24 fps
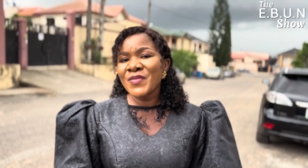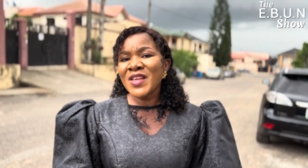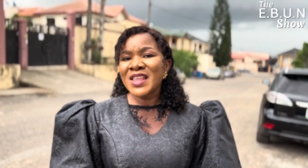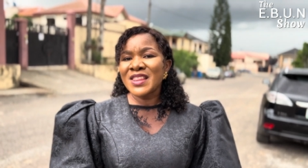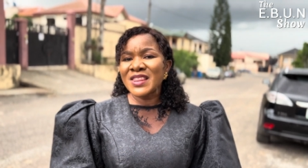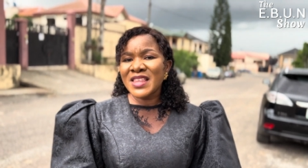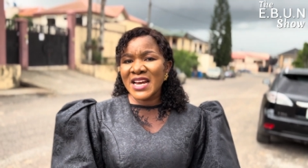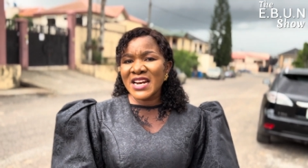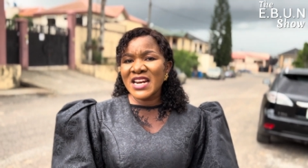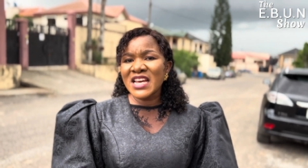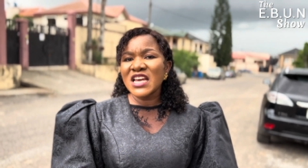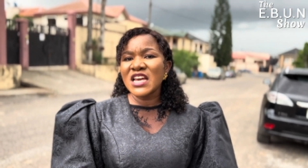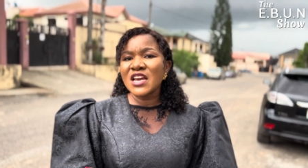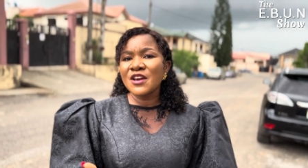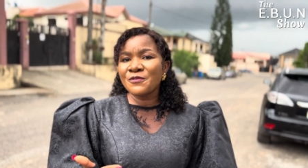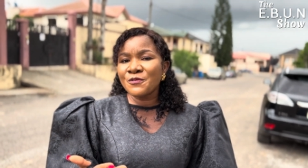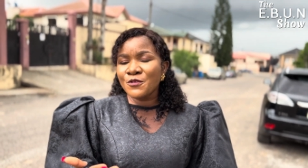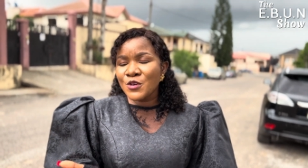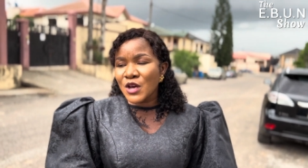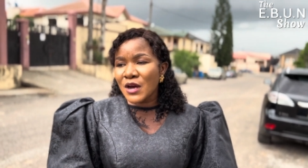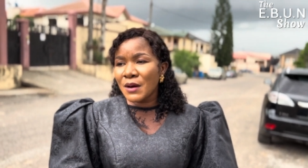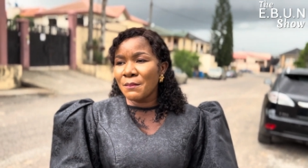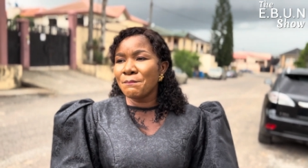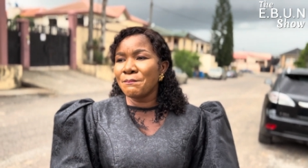Then if
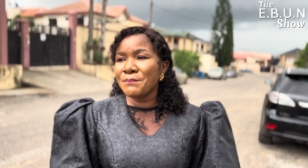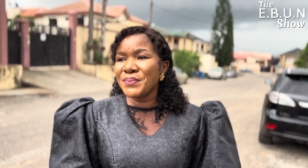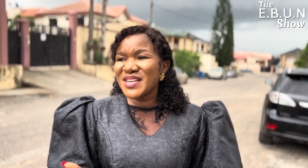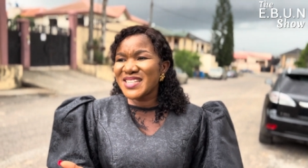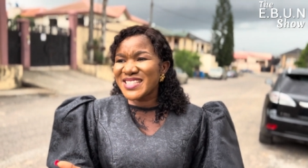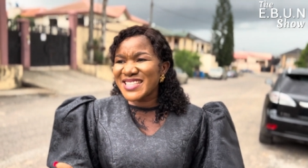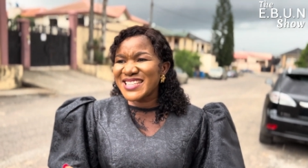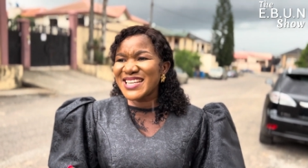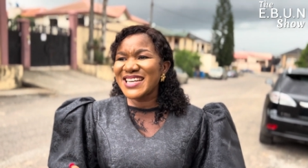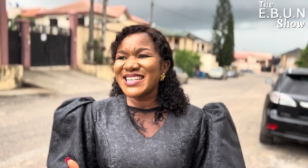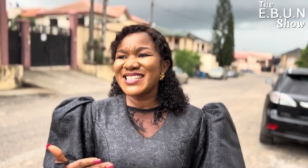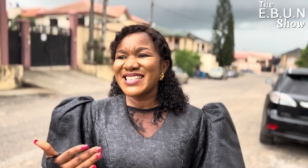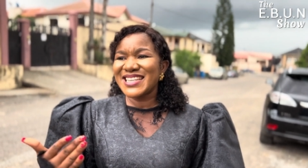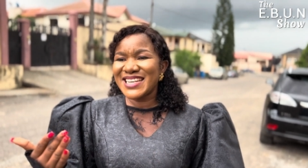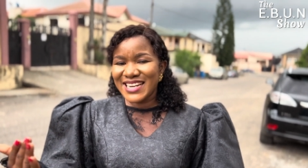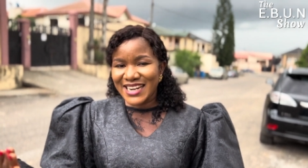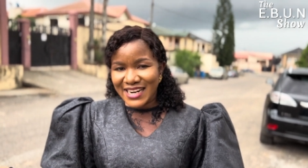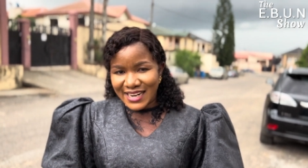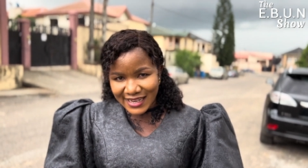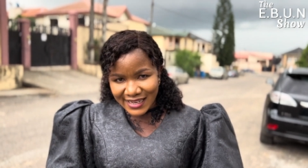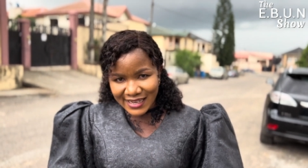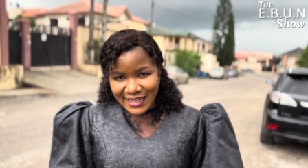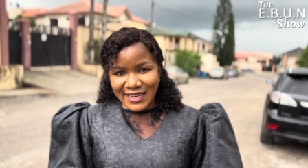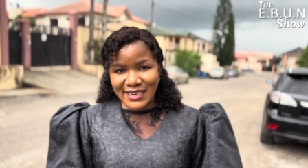you're business
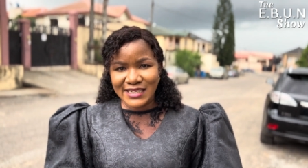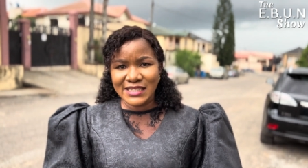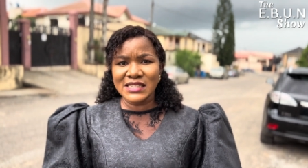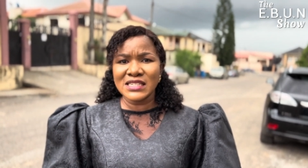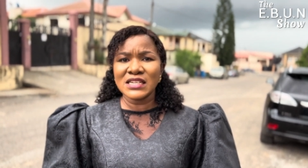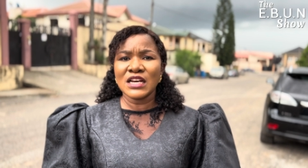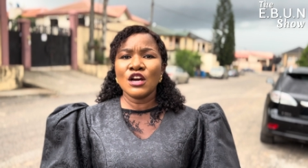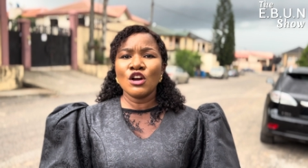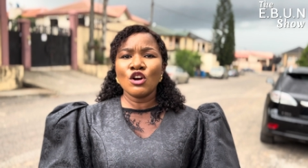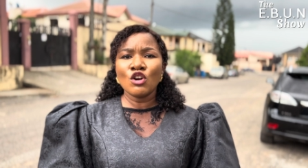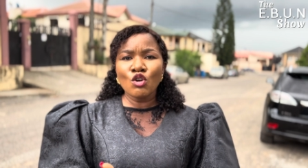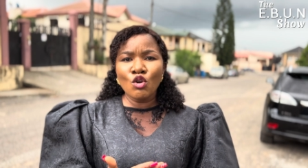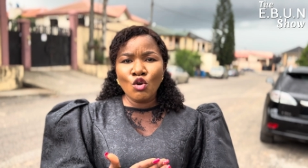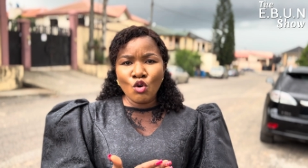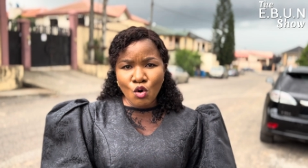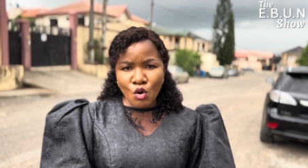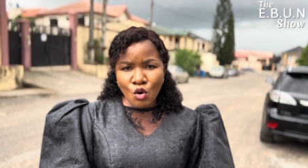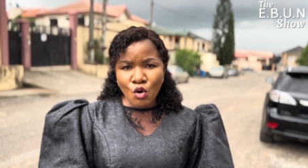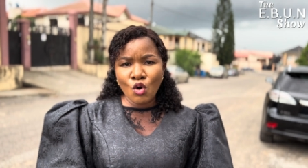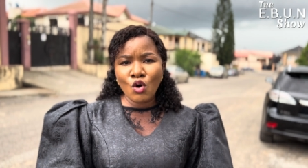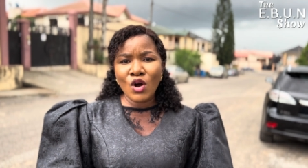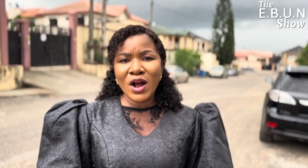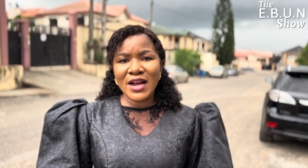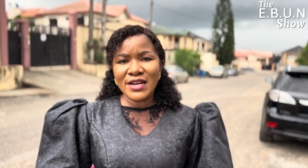inclined,
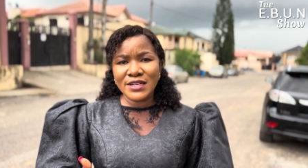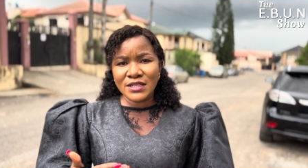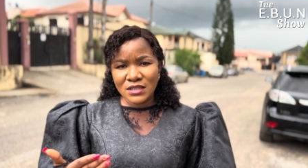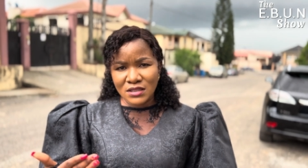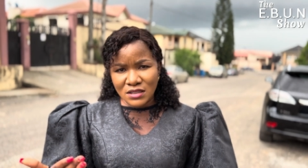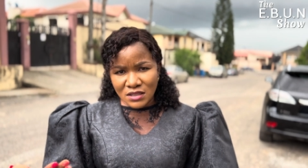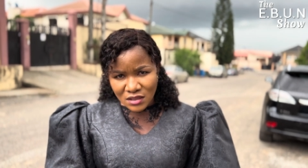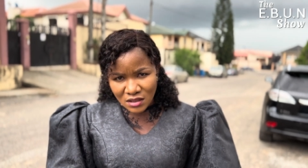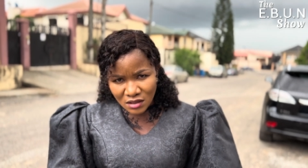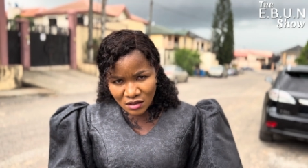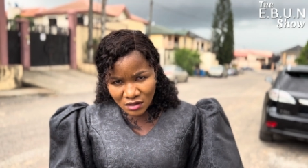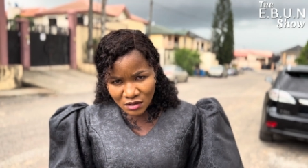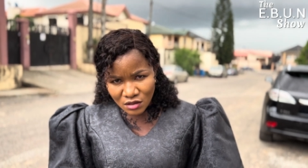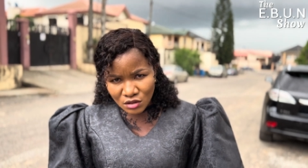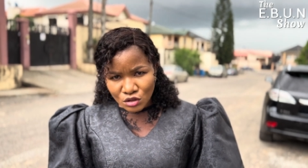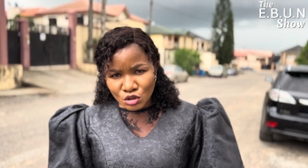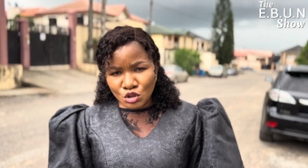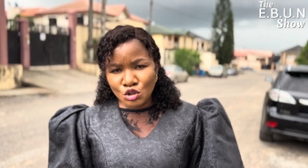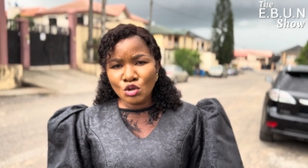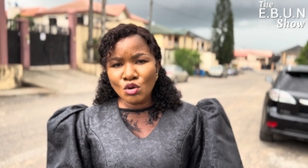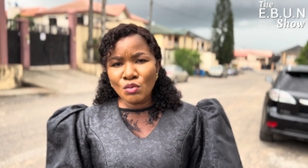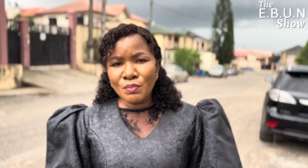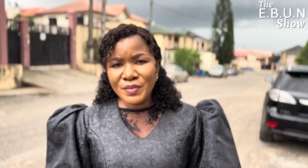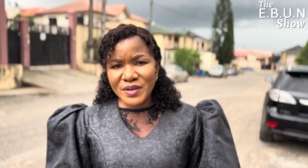go and
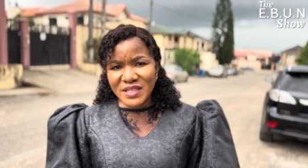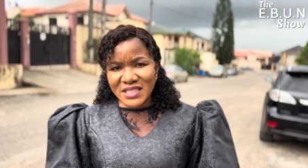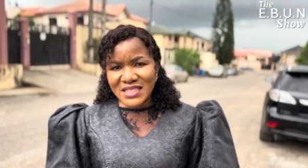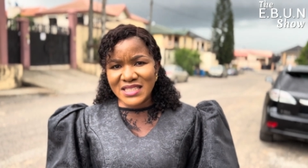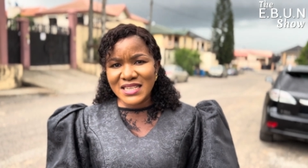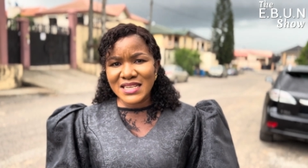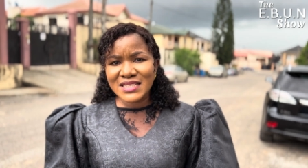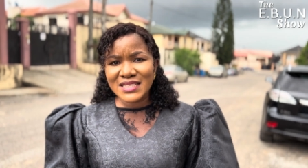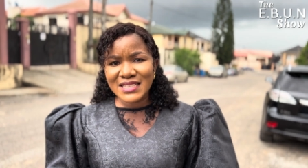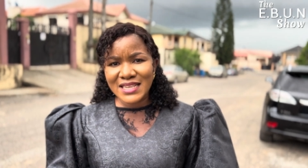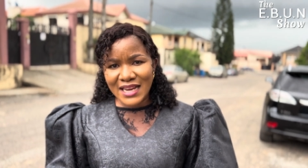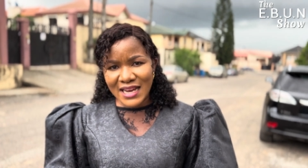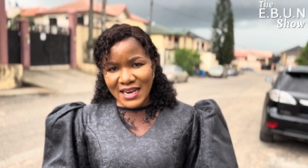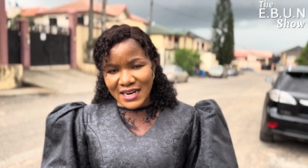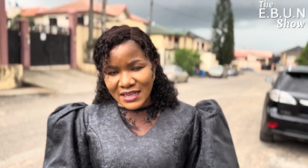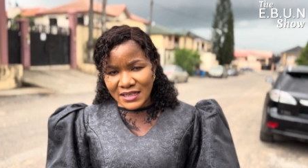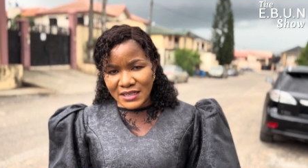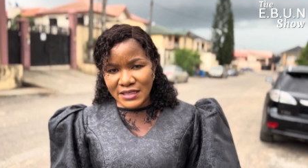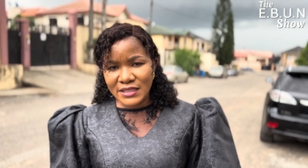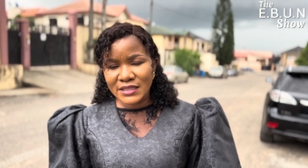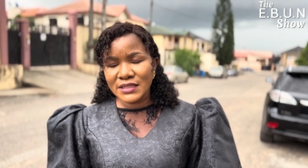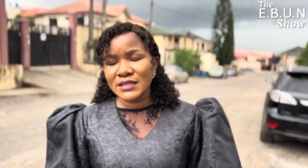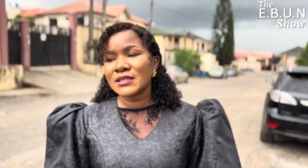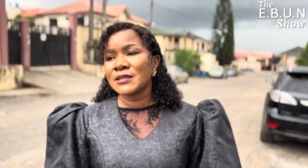do business
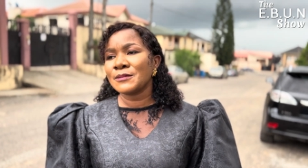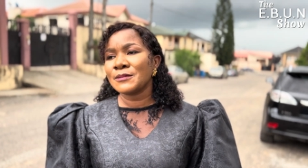analyst.